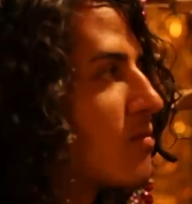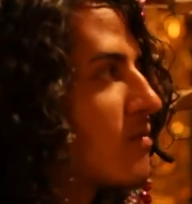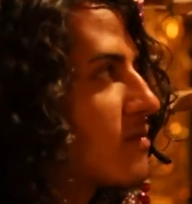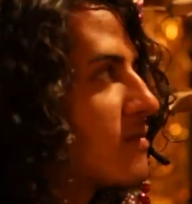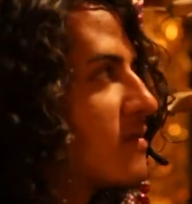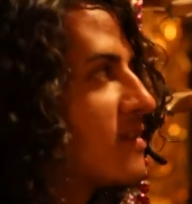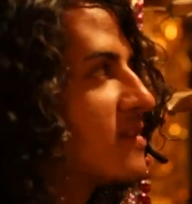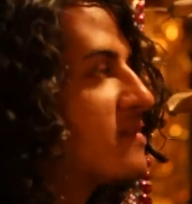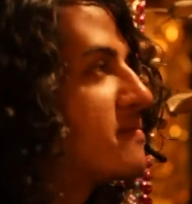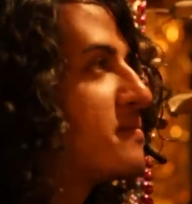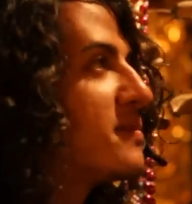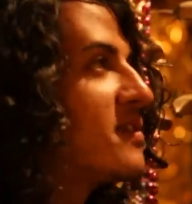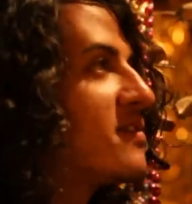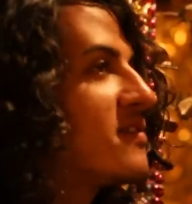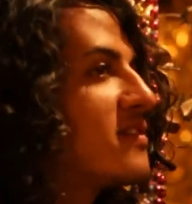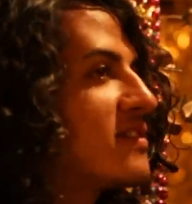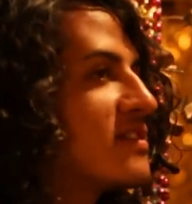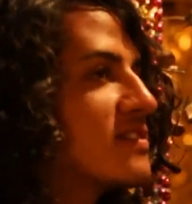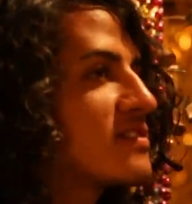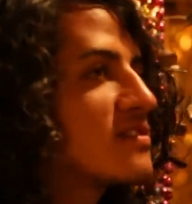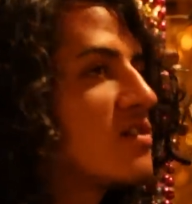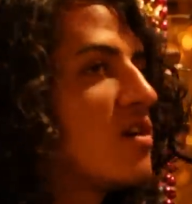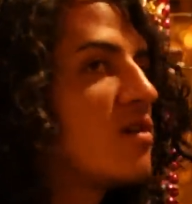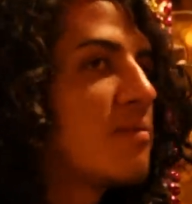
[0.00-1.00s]
this building
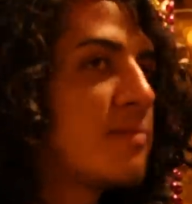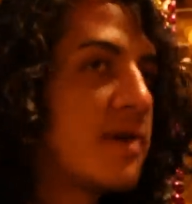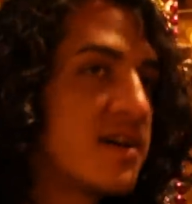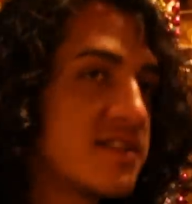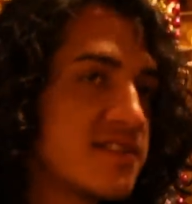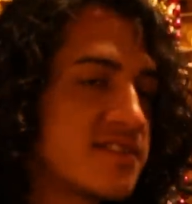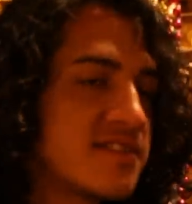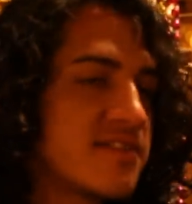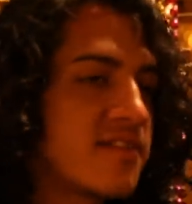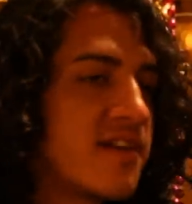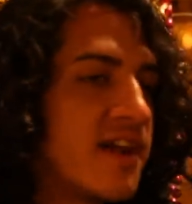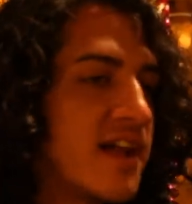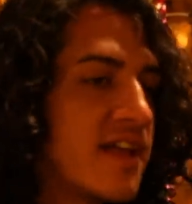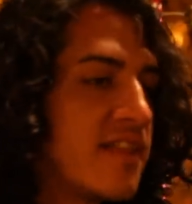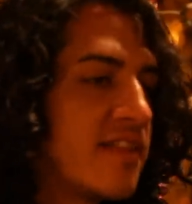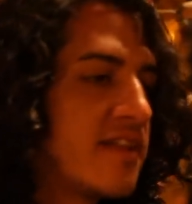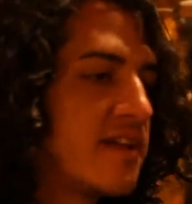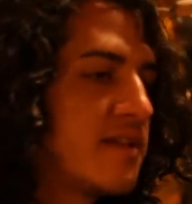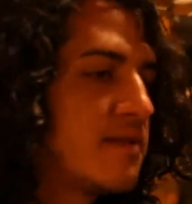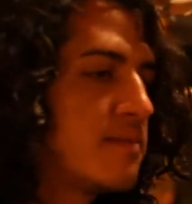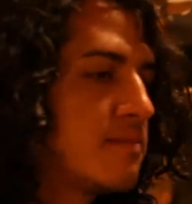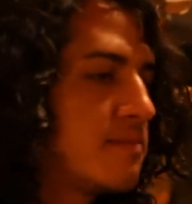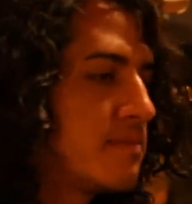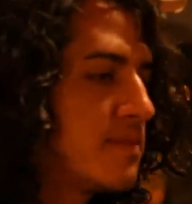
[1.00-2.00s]
is called Monster
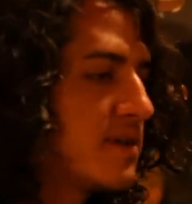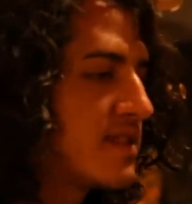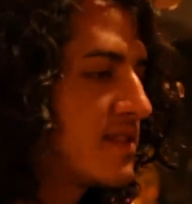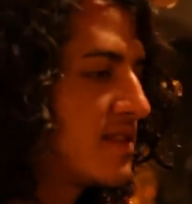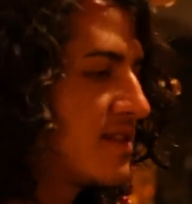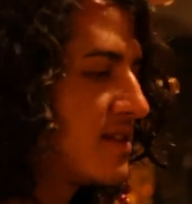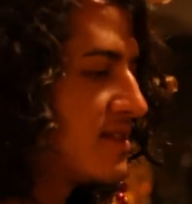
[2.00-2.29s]
Island, but